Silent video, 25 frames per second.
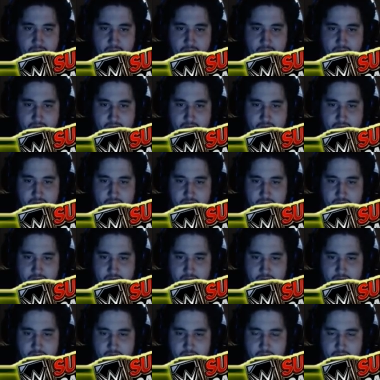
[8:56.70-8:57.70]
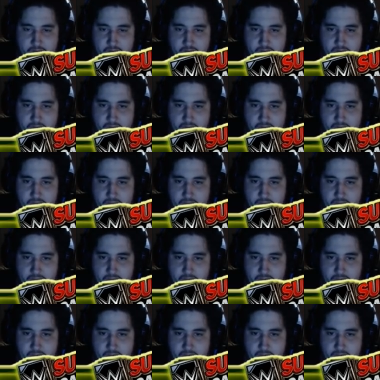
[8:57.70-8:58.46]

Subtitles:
No one is speaking in this clip.